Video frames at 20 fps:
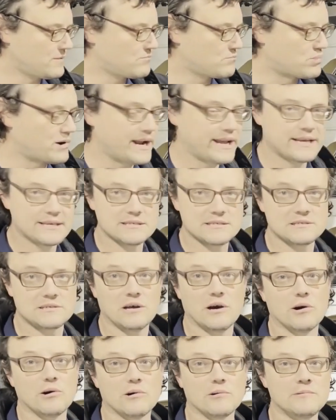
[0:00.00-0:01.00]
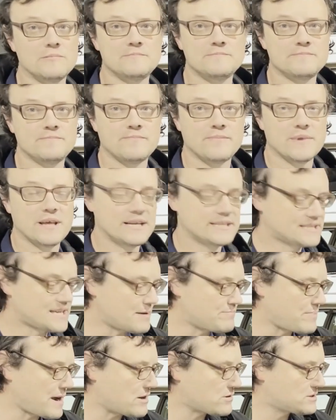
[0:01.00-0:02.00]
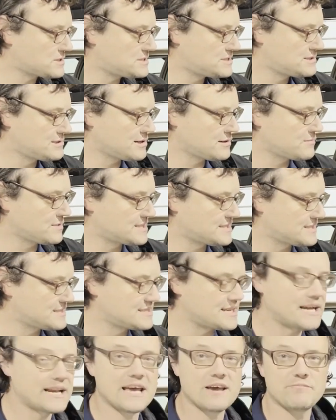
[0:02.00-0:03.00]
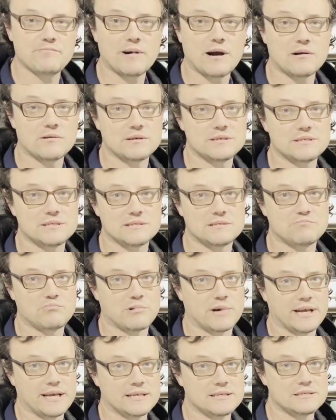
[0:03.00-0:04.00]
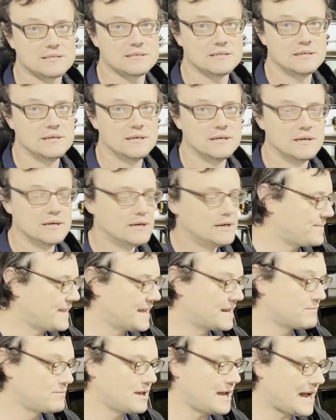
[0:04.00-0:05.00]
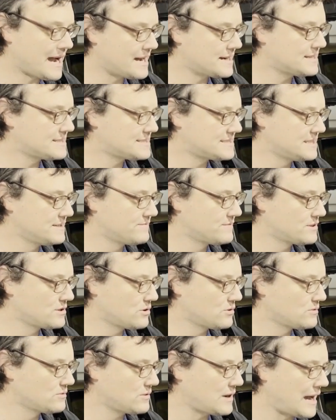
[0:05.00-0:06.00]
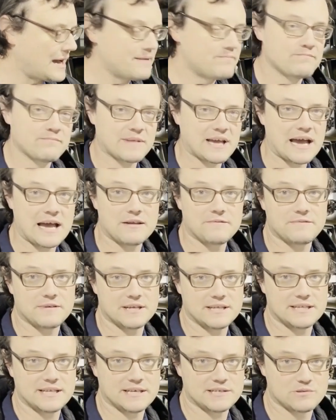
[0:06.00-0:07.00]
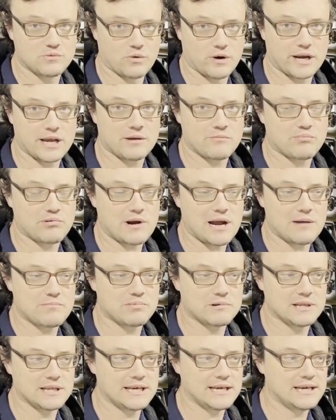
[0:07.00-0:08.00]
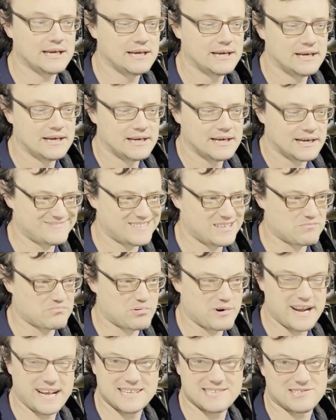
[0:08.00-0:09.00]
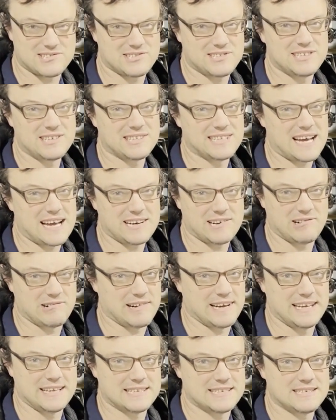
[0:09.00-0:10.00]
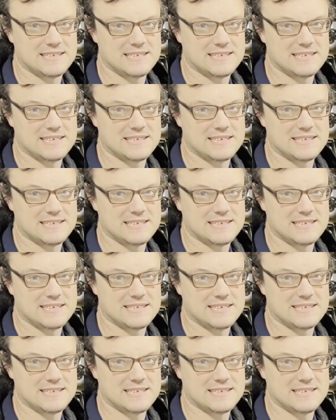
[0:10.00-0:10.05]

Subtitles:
Brakes, no. It's got power steering, but does not have power assist brakes. And to be honest, even though I'm confident that it's working properly, the brakes are still not great.